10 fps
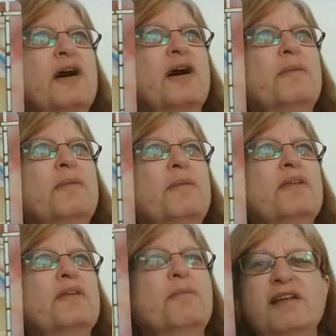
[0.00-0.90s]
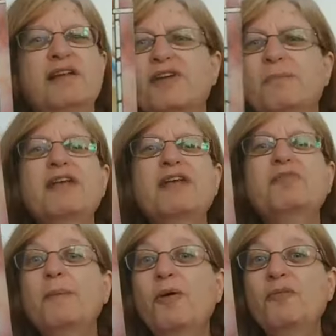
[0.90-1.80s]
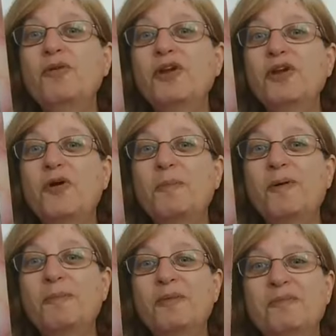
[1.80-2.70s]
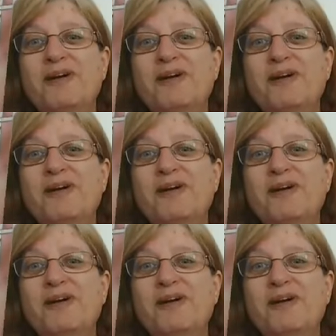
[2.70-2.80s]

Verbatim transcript: yeah i'm really suffering but that's my problem not your problem